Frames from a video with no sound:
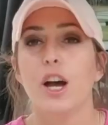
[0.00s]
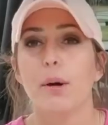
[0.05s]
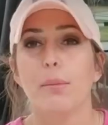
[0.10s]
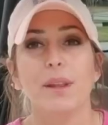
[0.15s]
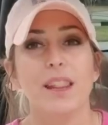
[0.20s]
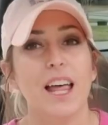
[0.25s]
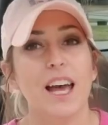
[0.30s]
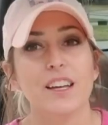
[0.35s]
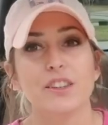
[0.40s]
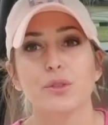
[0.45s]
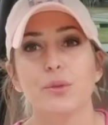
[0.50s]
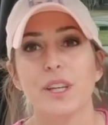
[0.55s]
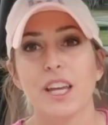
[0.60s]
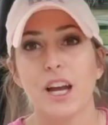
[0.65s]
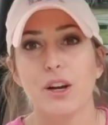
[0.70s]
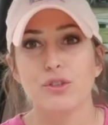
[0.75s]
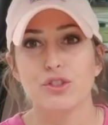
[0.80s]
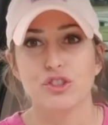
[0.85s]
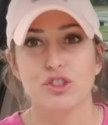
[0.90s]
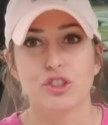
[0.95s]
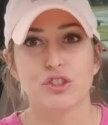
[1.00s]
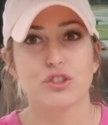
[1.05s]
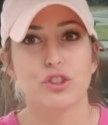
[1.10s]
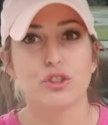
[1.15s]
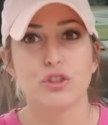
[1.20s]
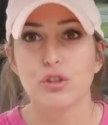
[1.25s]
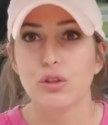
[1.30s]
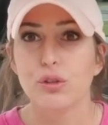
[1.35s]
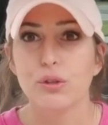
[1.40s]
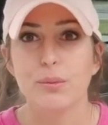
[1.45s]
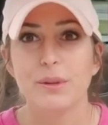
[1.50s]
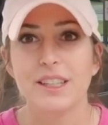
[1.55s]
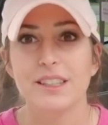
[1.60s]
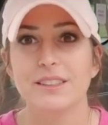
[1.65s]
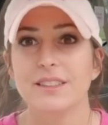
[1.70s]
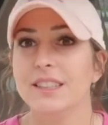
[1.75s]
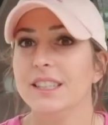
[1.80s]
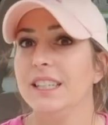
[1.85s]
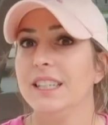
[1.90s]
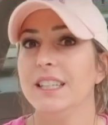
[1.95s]
But last week, I was just too
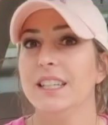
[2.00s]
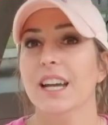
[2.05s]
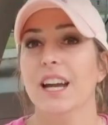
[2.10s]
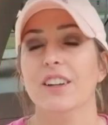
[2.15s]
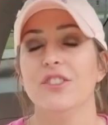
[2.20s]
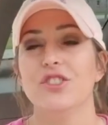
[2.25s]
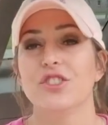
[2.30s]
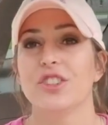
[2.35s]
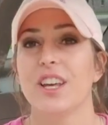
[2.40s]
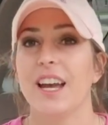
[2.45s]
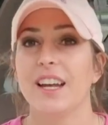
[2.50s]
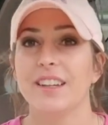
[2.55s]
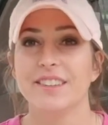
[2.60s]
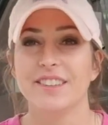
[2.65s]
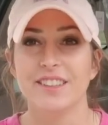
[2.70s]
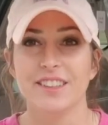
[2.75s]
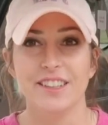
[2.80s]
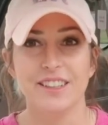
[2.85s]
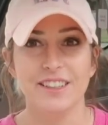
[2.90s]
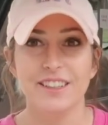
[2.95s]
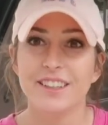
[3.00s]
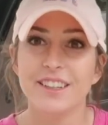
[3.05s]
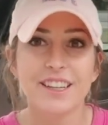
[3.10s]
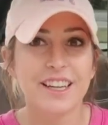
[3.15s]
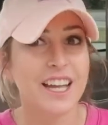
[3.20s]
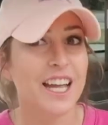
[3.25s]
busy. I just had to